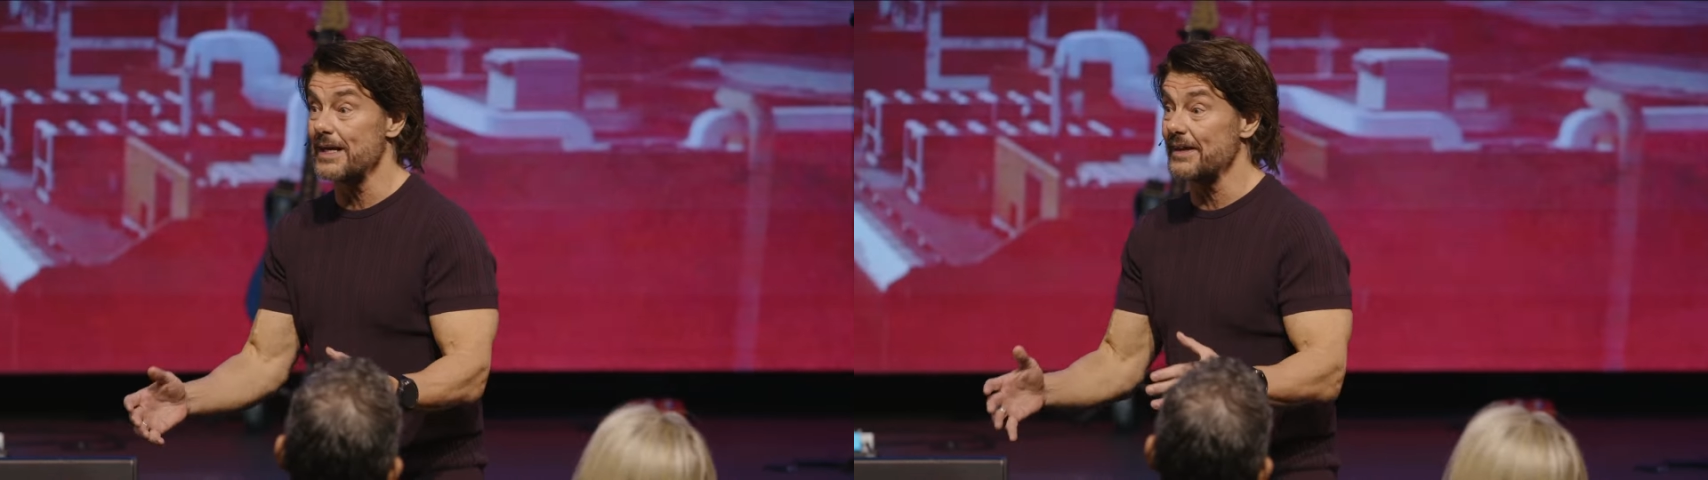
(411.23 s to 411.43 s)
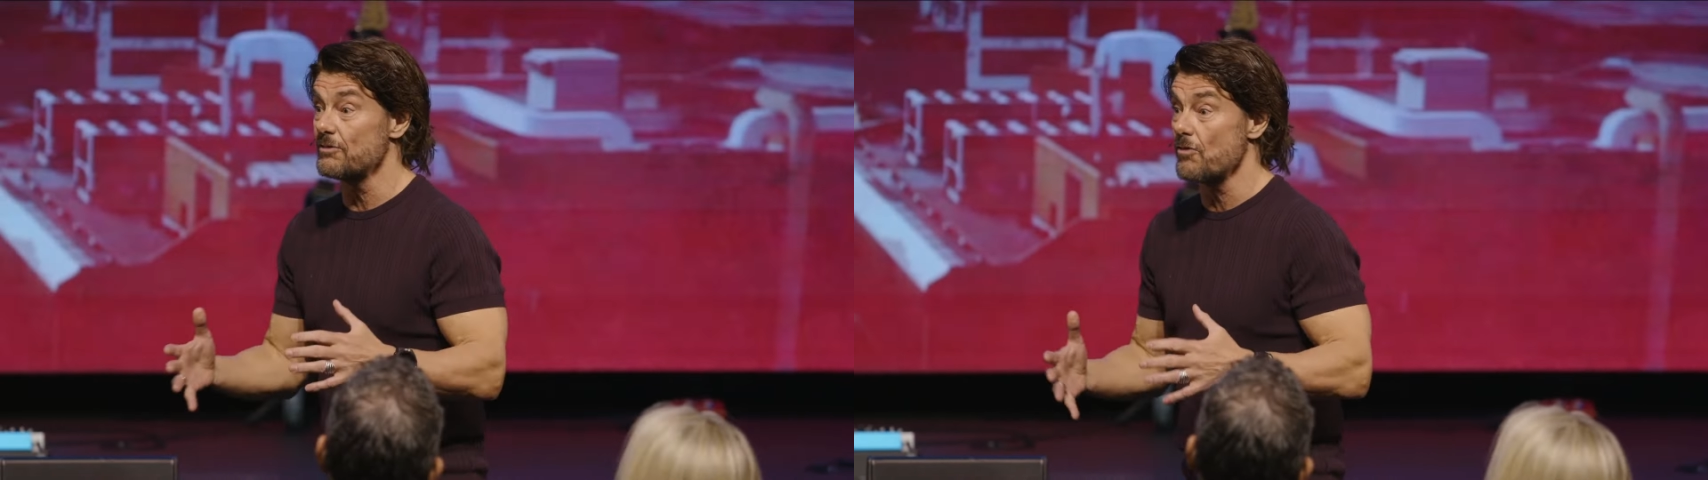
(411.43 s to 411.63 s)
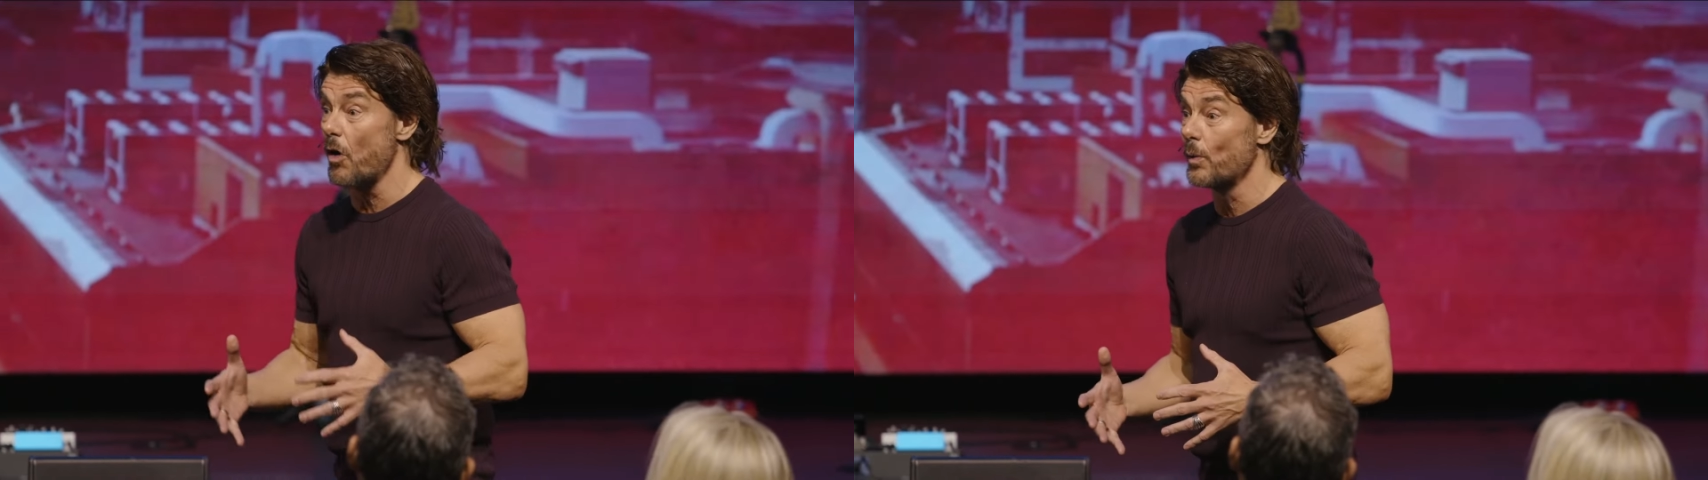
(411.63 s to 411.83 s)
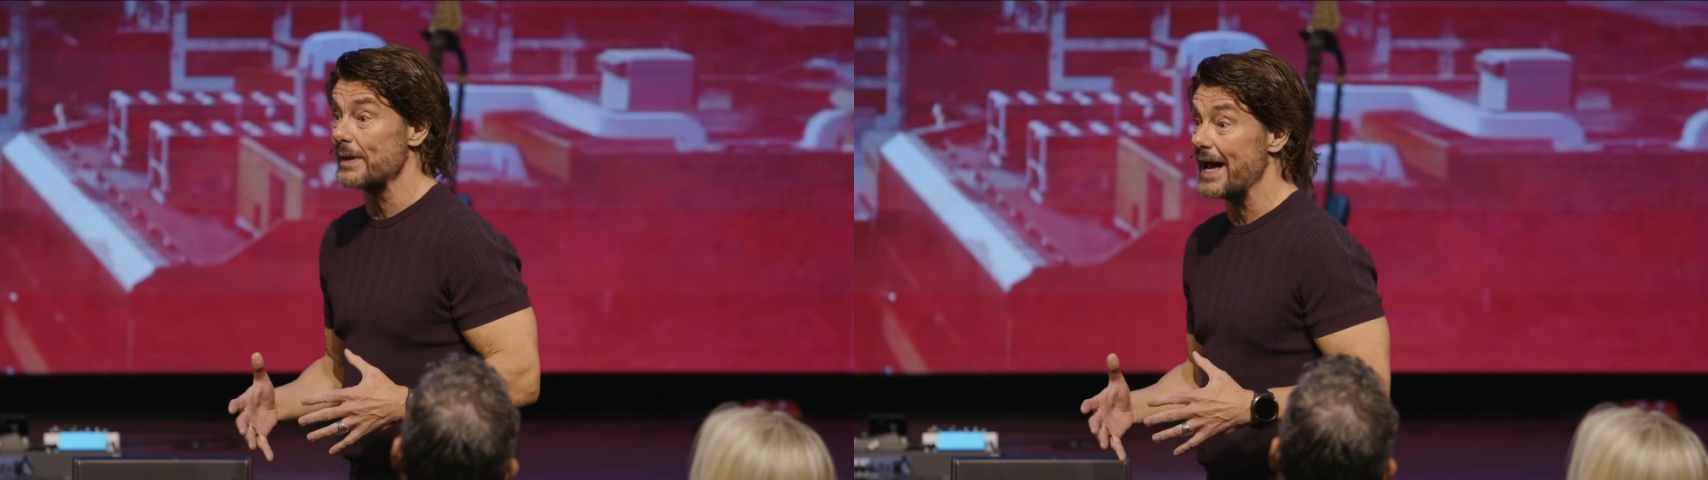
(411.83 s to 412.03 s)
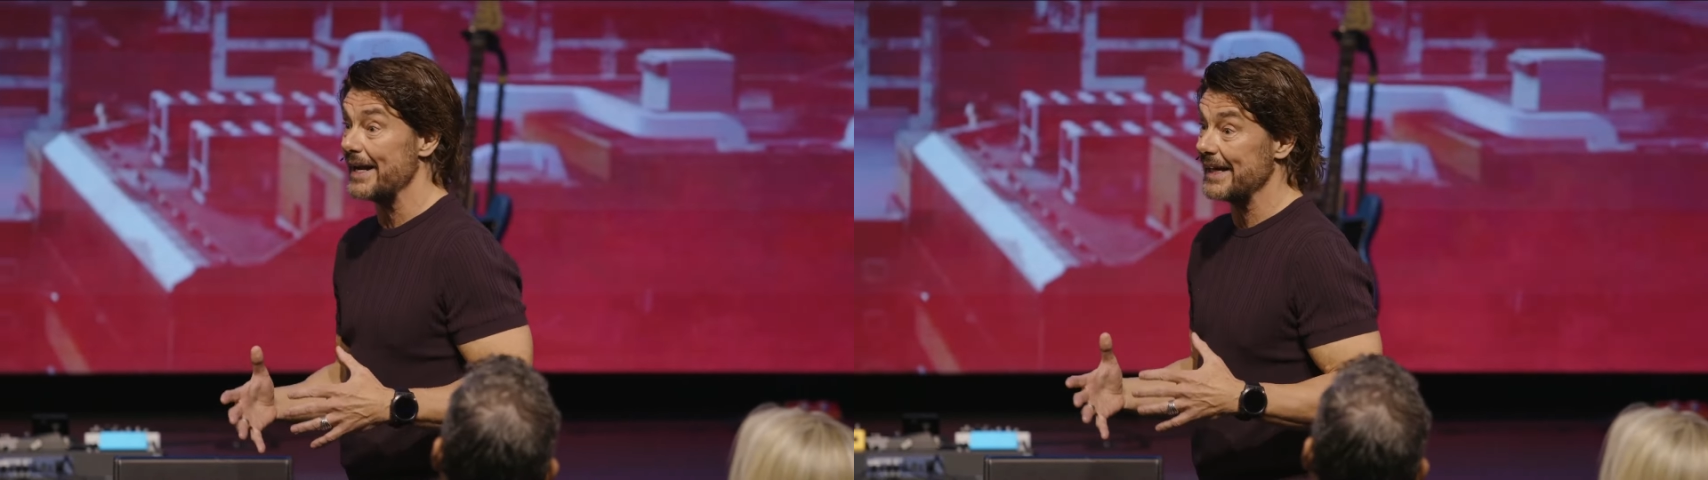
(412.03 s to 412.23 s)
There's nothing wrong
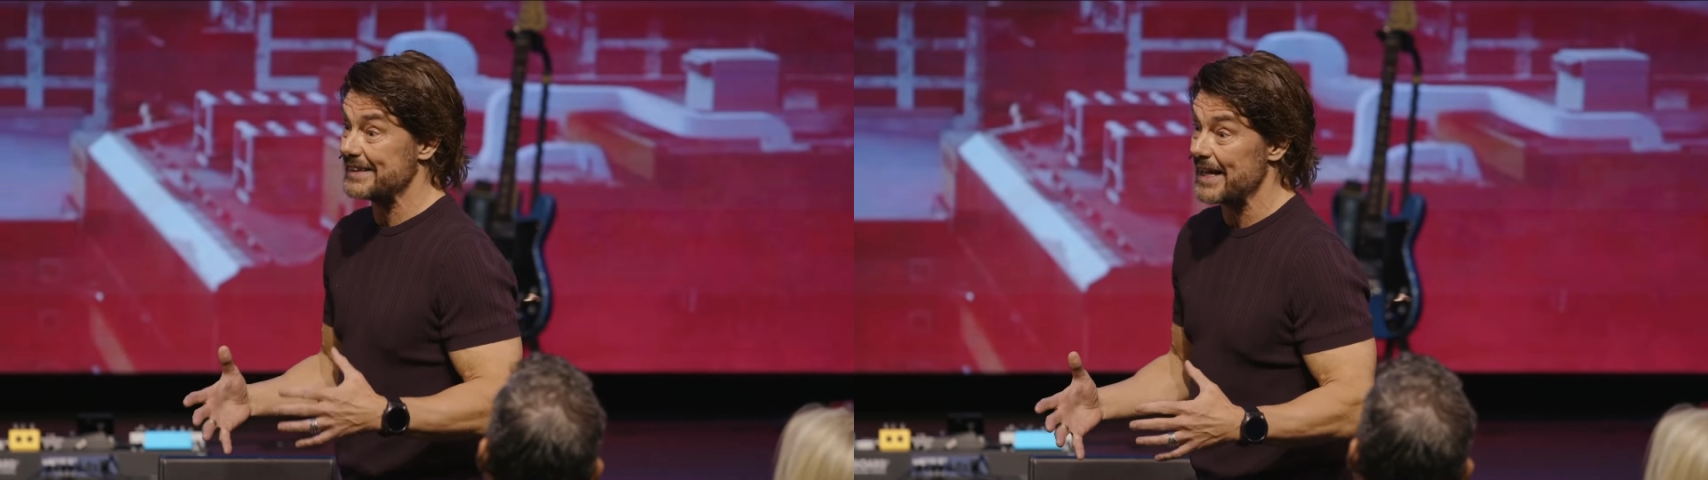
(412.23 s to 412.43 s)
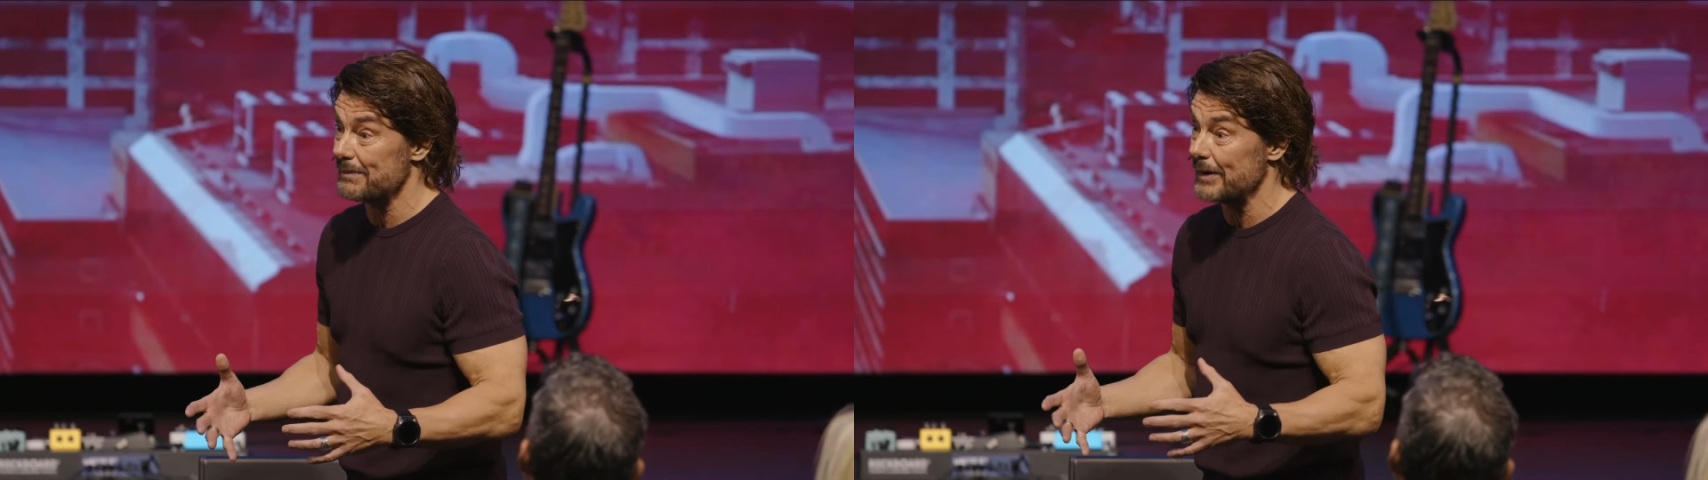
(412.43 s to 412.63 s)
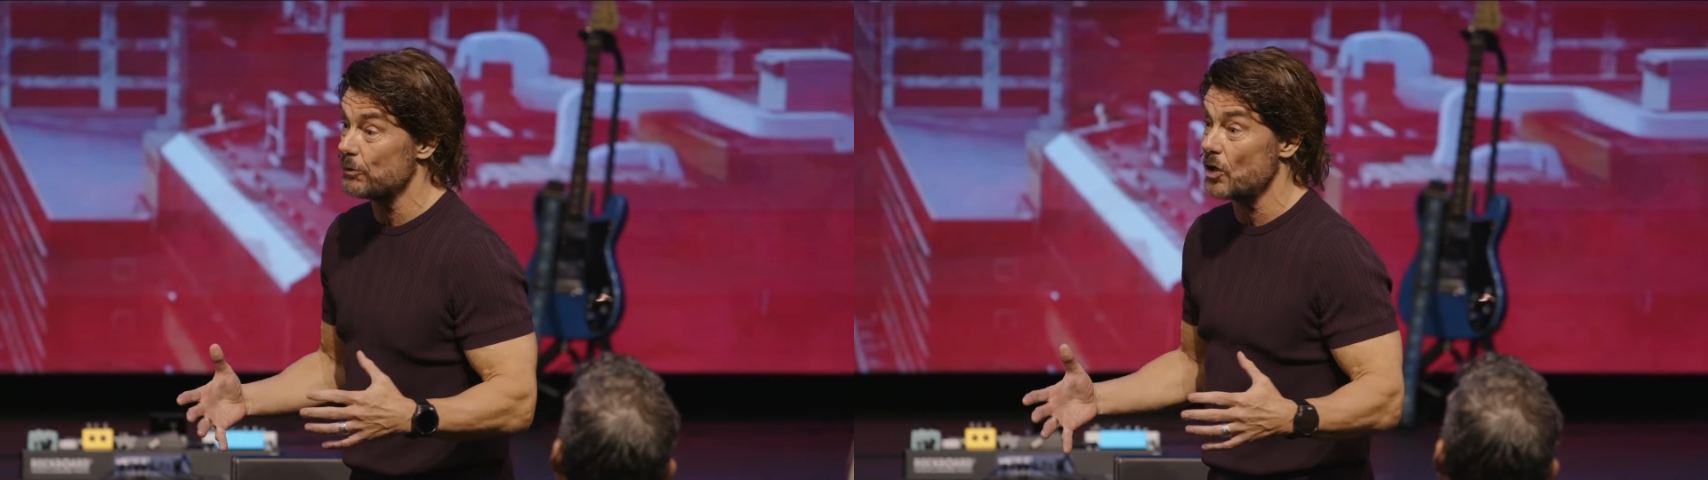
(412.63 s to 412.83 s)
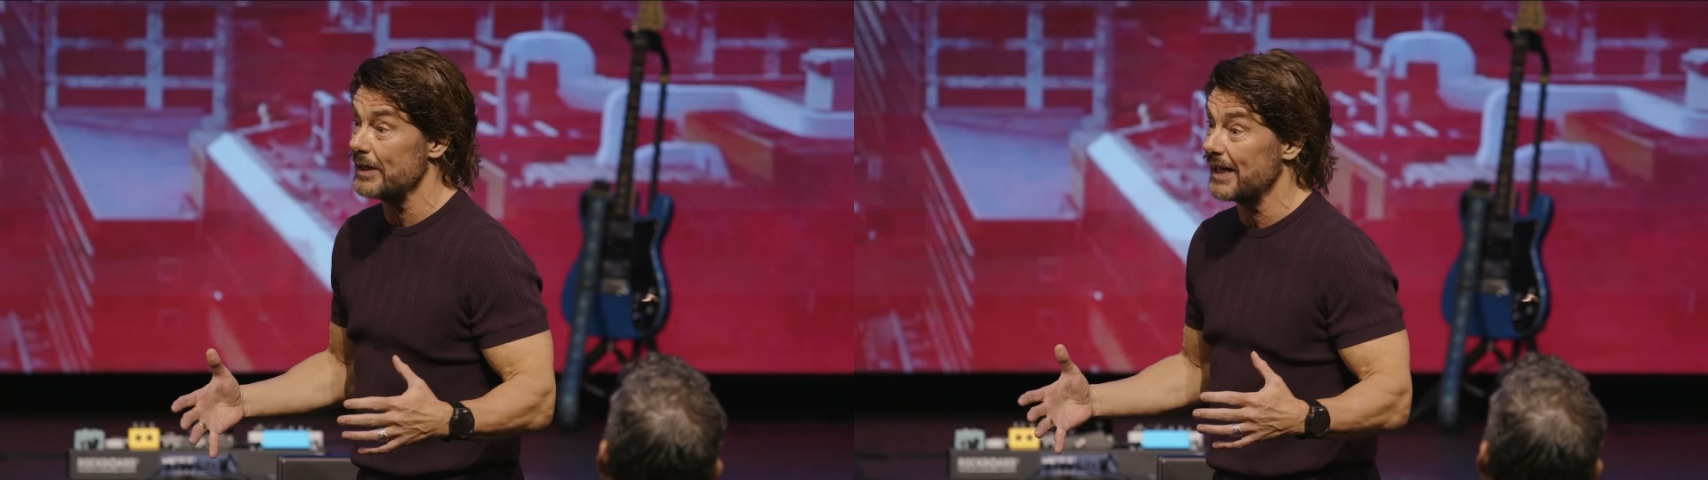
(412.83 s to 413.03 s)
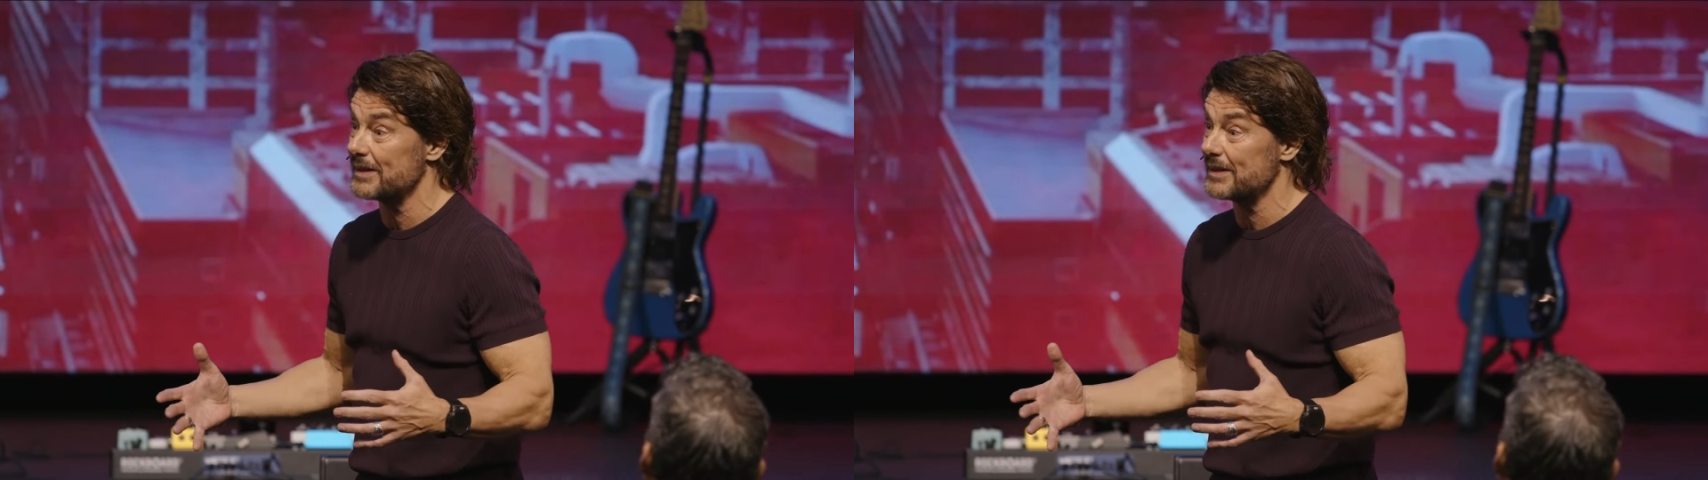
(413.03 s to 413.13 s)
with that except little Johnny